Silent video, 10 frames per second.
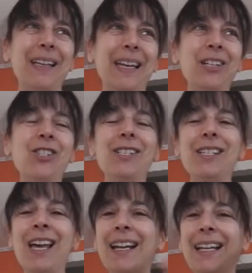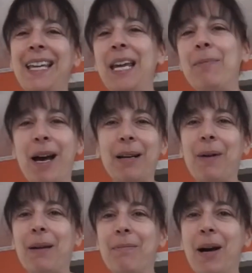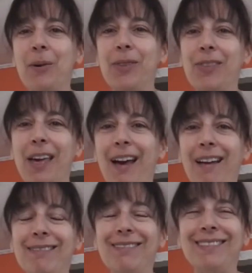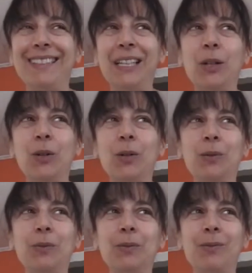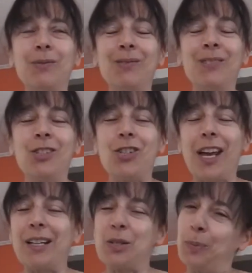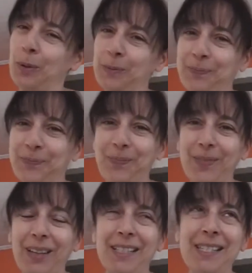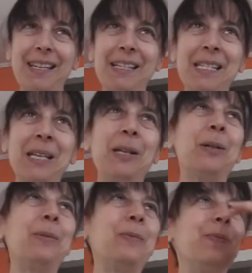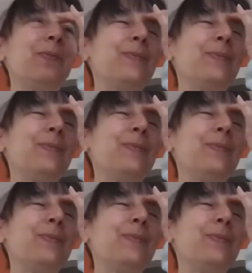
it just kind of came out of my mouth that, to Jasper, I said to him,